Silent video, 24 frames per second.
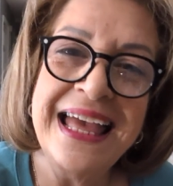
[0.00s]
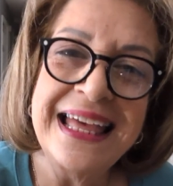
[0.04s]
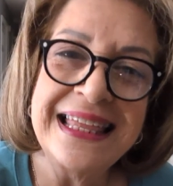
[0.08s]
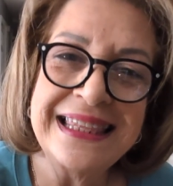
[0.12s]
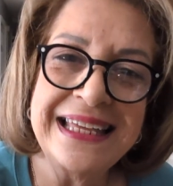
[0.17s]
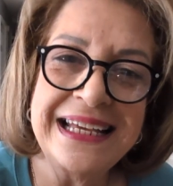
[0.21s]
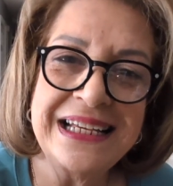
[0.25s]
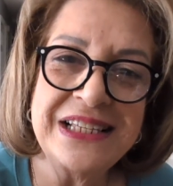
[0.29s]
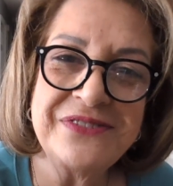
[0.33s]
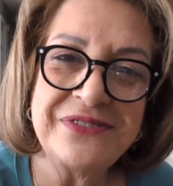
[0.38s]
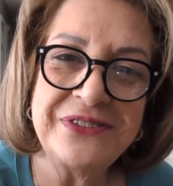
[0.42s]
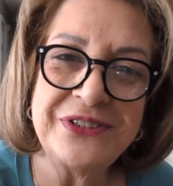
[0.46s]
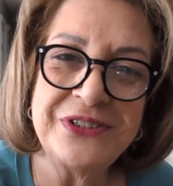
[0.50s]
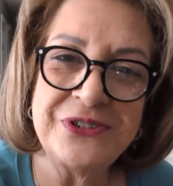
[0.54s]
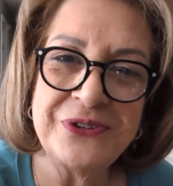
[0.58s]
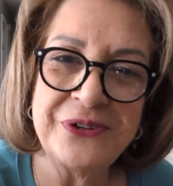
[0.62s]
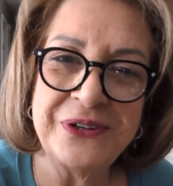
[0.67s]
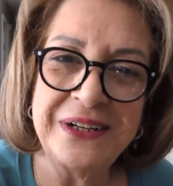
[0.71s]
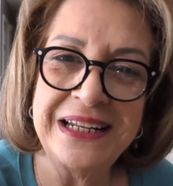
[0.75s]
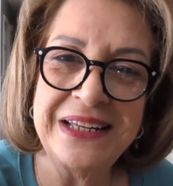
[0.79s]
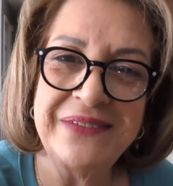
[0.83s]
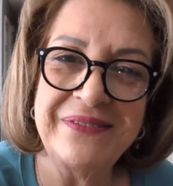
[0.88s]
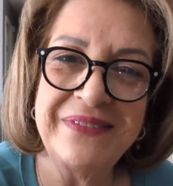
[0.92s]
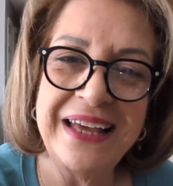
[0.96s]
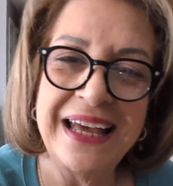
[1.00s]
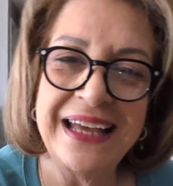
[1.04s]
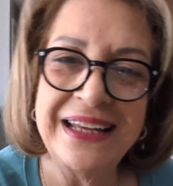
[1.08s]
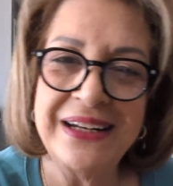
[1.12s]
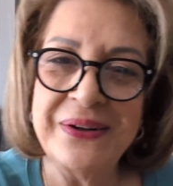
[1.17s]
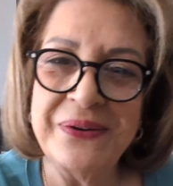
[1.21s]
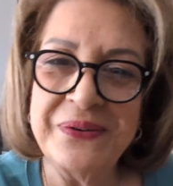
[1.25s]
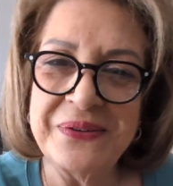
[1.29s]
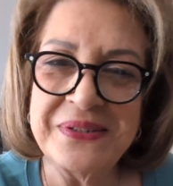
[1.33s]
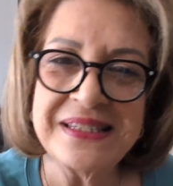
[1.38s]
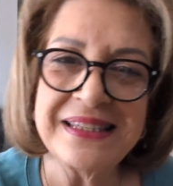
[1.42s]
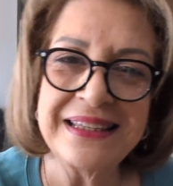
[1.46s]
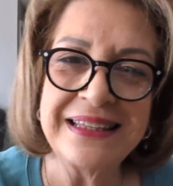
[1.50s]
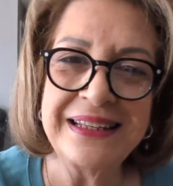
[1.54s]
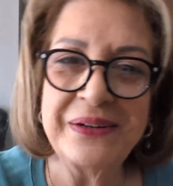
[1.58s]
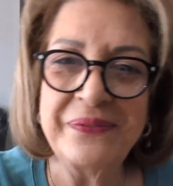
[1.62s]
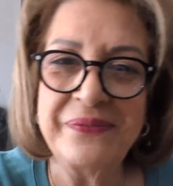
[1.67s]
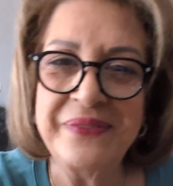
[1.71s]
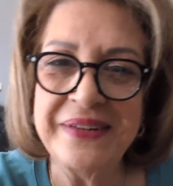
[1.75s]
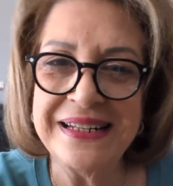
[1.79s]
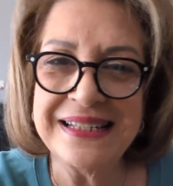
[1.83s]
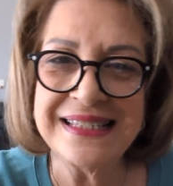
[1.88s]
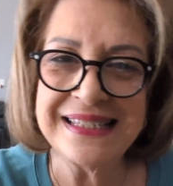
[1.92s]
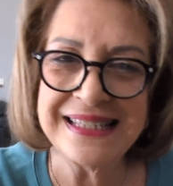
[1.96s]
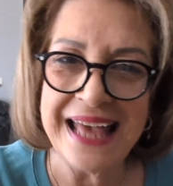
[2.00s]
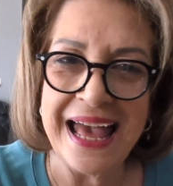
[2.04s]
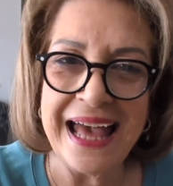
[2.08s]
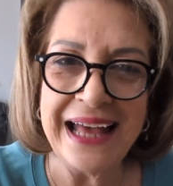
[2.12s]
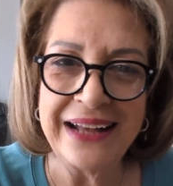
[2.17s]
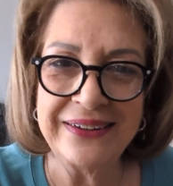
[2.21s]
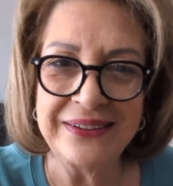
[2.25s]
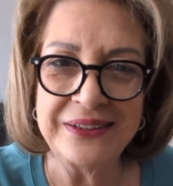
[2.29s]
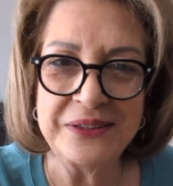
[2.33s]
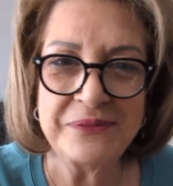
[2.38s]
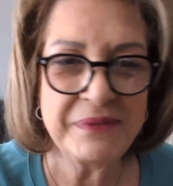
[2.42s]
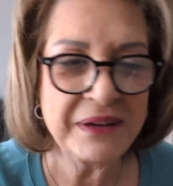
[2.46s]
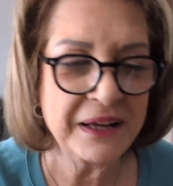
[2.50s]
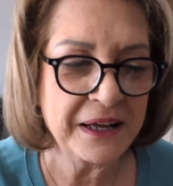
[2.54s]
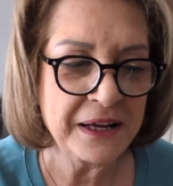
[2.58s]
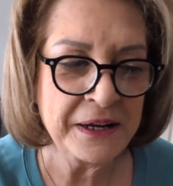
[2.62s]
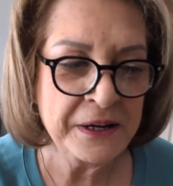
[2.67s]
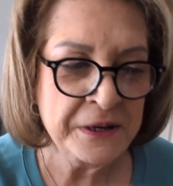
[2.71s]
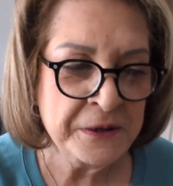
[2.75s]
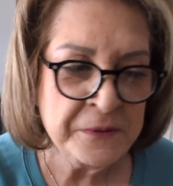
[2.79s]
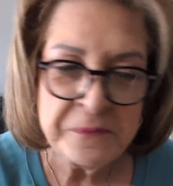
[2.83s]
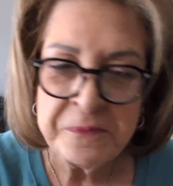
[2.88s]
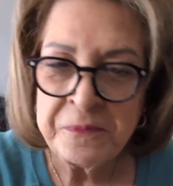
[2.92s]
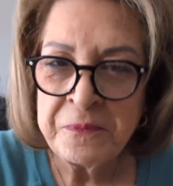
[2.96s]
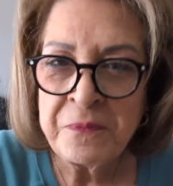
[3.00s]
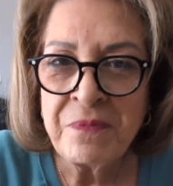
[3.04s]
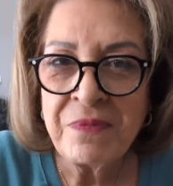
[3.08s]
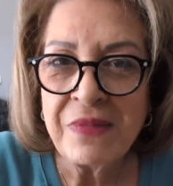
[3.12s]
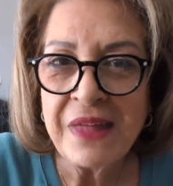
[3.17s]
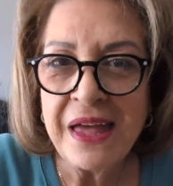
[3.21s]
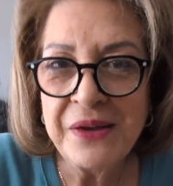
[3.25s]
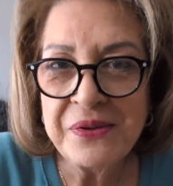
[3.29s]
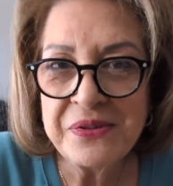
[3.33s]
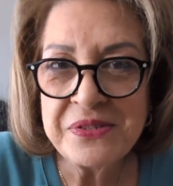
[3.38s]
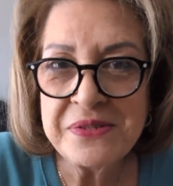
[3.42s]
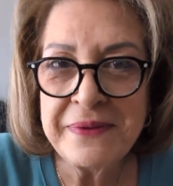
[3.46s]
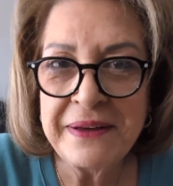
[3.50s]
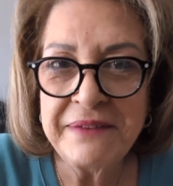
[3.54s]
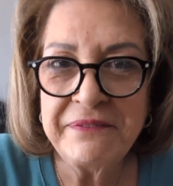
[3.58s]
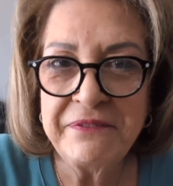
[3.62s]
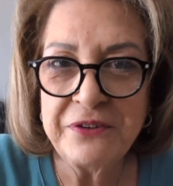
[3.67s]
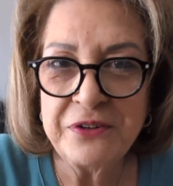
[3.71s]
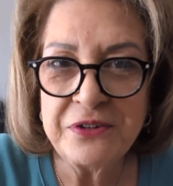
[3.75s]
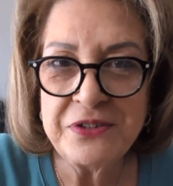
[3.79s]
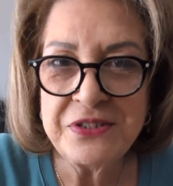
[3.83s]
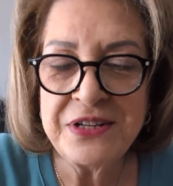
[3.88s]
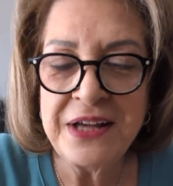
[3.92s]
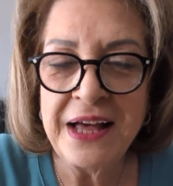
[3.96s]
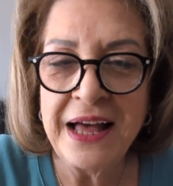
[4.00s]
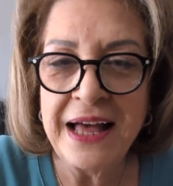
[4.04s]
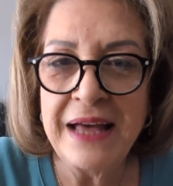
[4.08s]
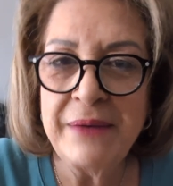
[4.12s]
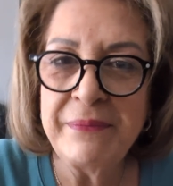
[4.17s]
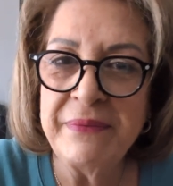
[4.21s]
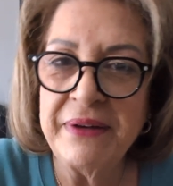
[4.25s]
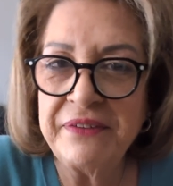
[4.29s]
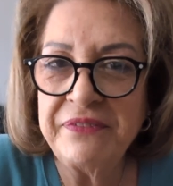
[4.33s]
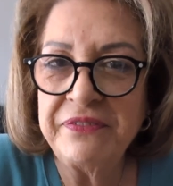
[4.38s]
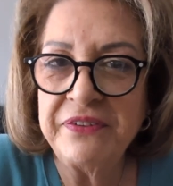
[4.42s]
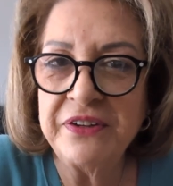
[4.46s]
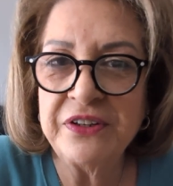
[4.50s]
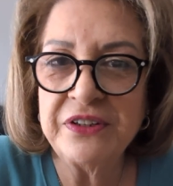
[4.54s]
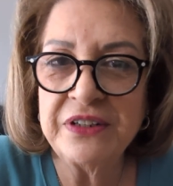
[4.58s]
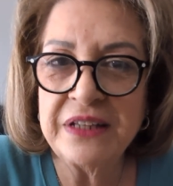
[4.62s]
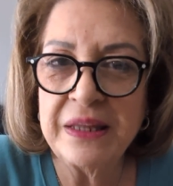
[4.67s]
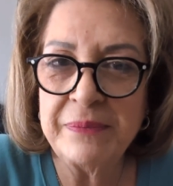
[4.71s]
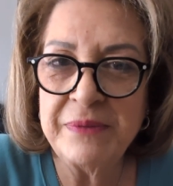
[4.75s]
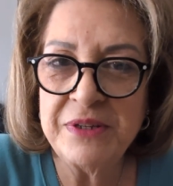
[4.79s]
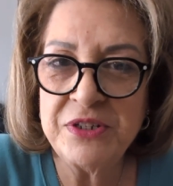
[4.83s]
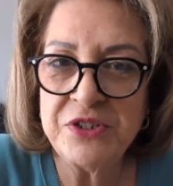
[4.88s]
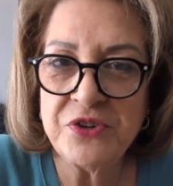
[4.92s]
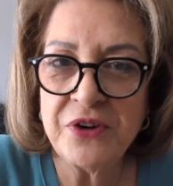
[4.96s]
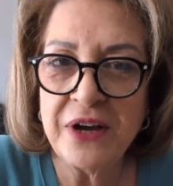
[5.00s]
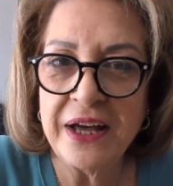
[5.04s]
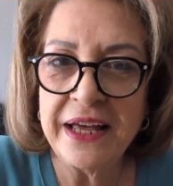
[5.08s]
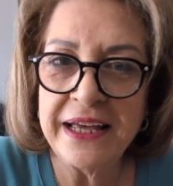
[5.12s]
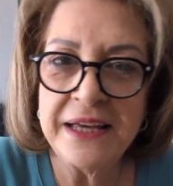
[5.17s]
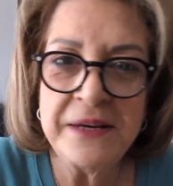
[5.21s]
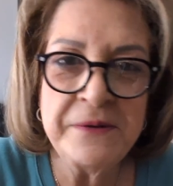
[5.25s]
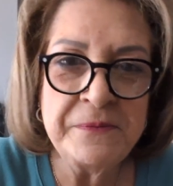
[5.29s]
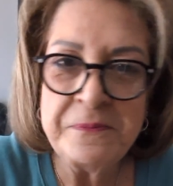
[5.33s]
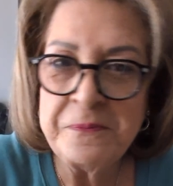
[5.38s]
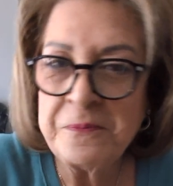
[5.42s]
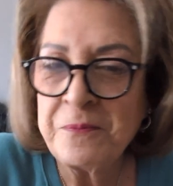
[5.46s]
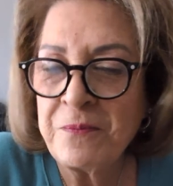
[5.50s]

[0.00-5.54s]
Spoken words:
Thanks for joining me. I know it was a little bit scattered, but it was my first time. I figured let me try it.